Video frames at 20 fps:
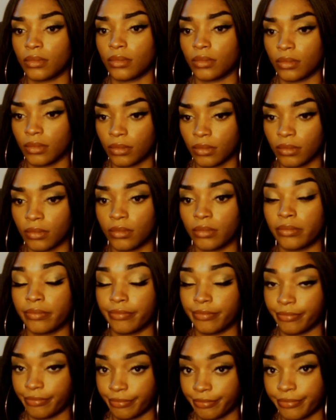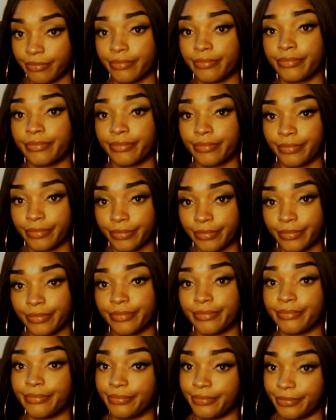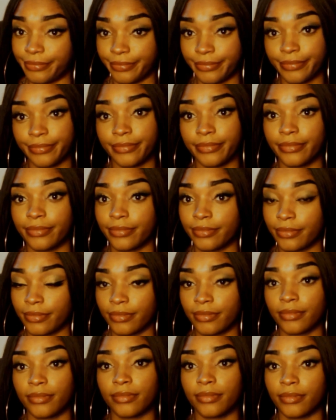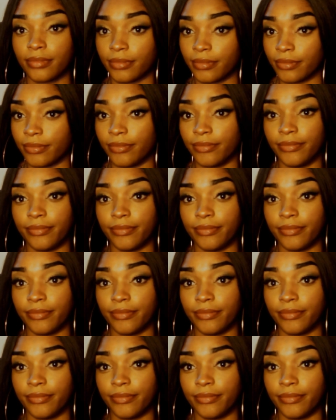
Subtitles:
(silent)